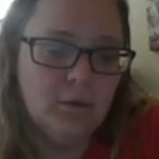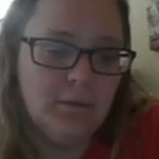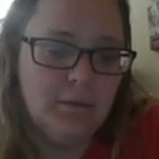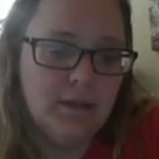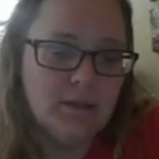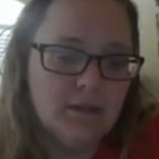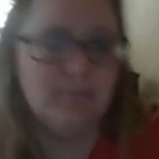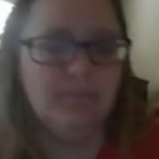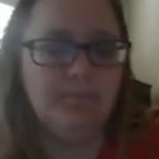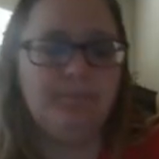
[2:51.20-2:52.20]
would be
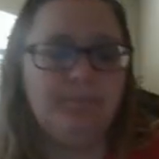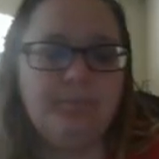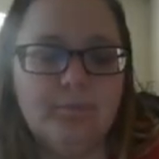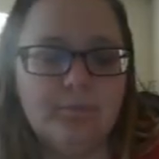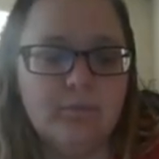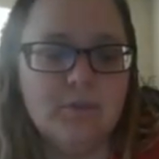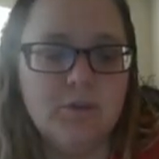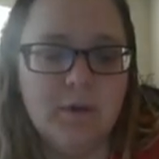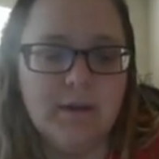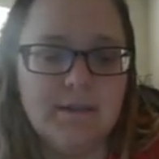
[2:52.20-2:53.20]

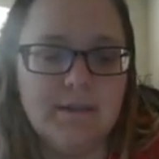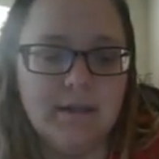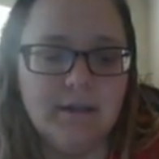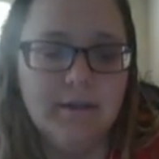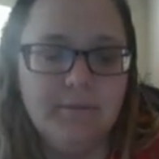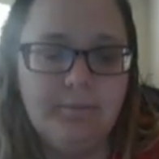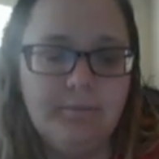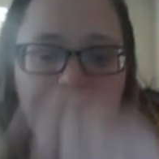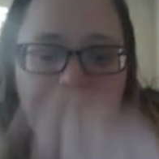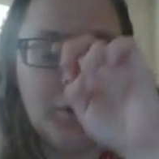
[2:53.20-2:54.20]
twice a year.
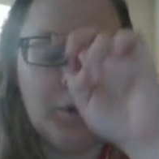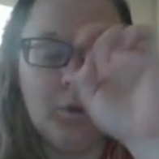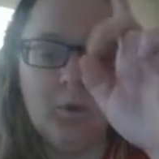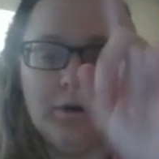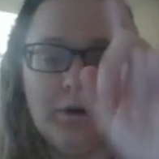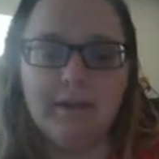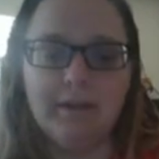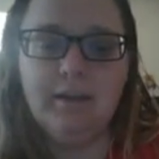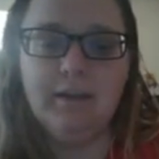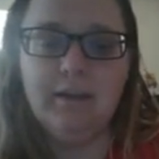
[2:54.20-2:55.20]

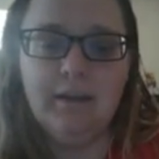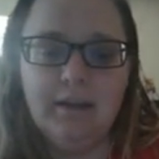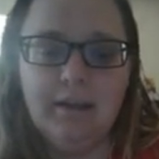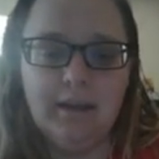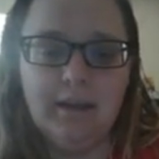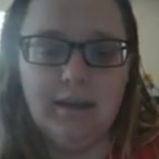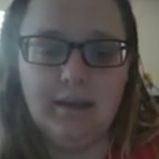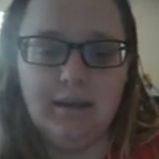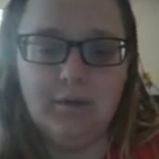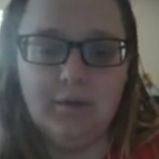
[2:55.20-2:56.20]
Quarterly,
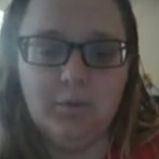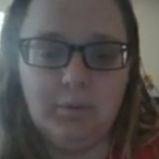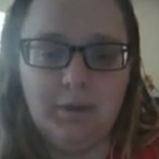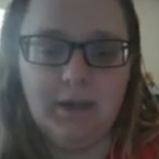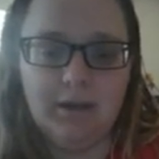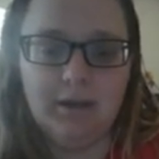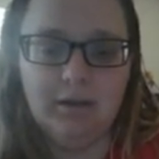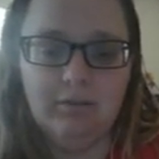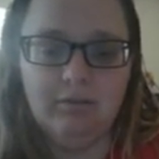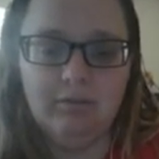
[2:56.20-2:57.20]
N would be
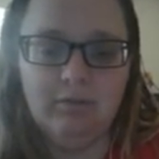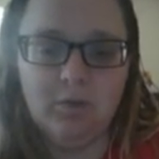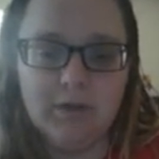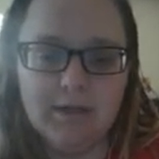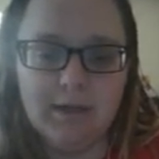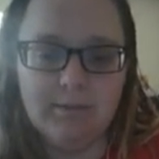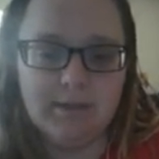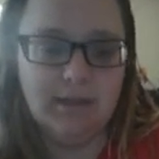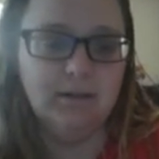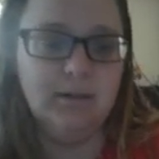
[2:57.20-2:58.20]
4
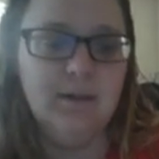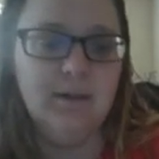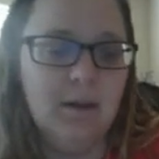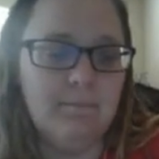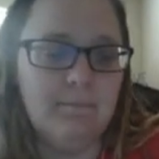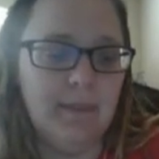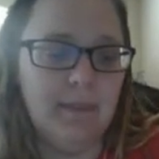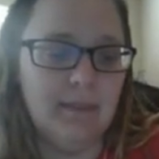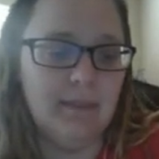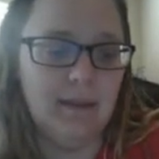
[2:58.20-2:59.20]
times a year.
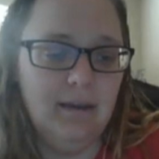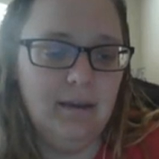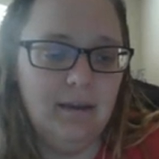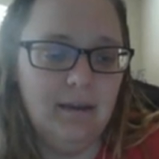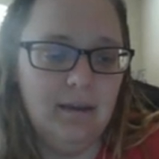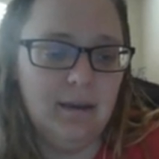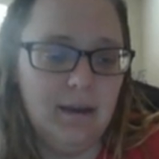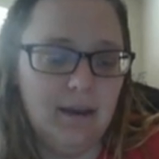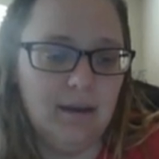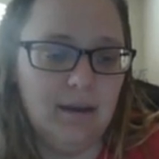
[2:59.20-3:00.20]
Monthly,
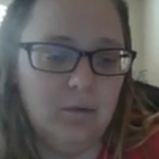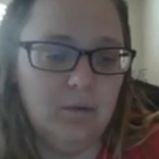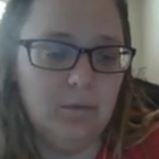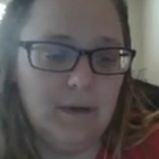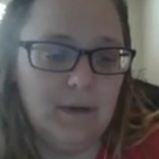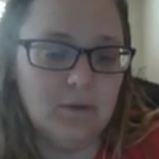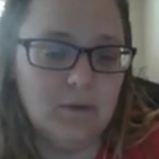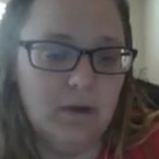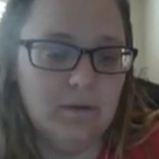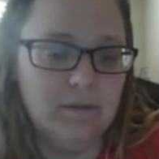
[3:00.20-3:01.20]
N would be
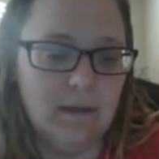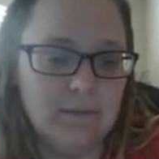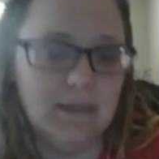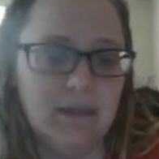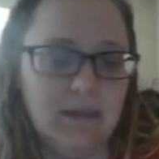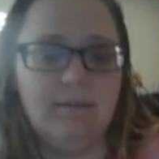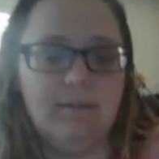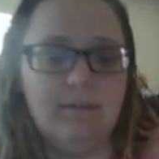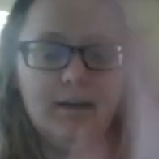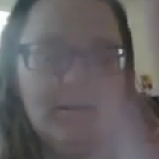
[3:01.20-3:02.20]
12 times a year.
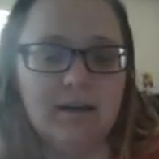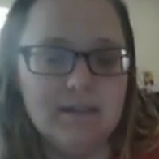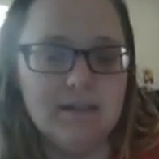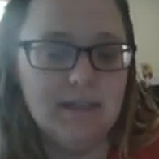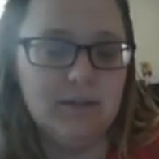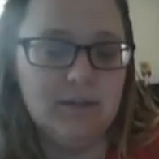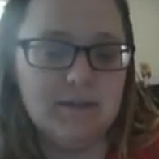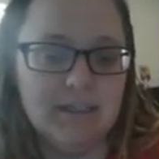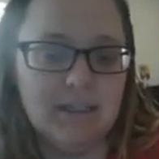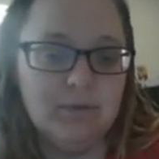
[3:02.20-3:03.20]
And then
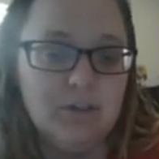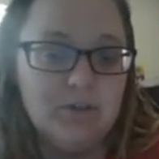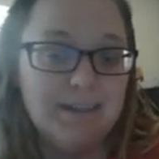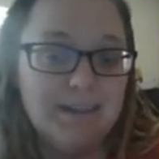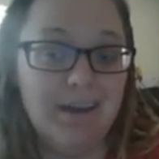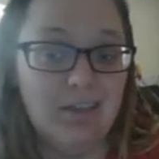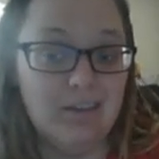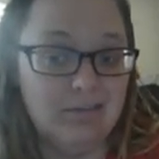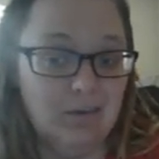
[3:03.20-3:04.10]
continuously, you would use the other